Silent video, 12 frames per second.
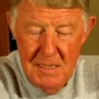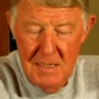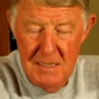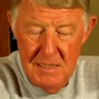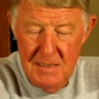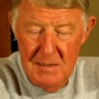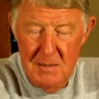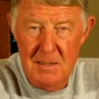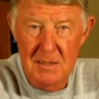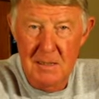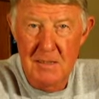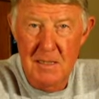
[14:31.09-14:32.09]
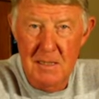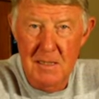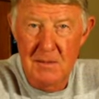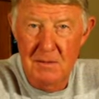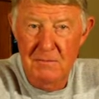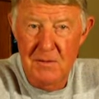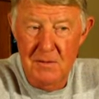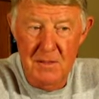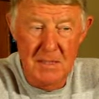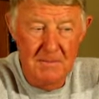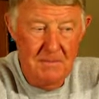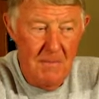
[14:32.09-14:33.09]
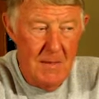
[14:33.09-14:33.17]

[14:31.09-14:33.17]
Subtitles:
And it's good healthy food.